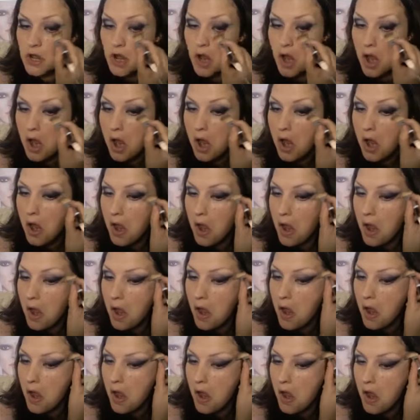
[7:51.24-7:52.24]

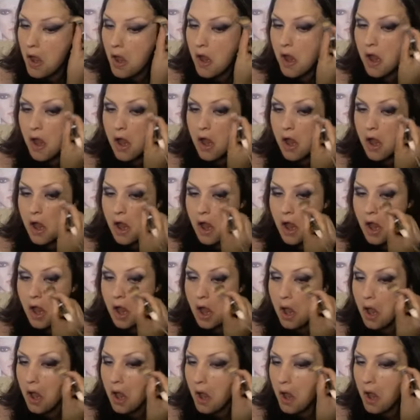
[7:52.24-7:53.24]

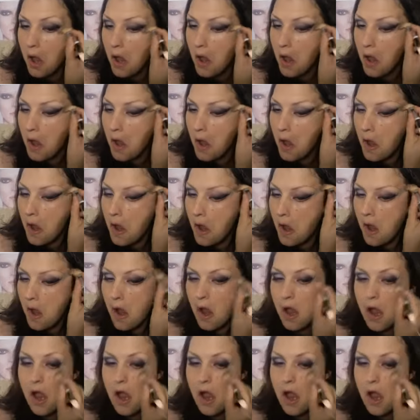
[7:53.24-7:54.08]
[no speech]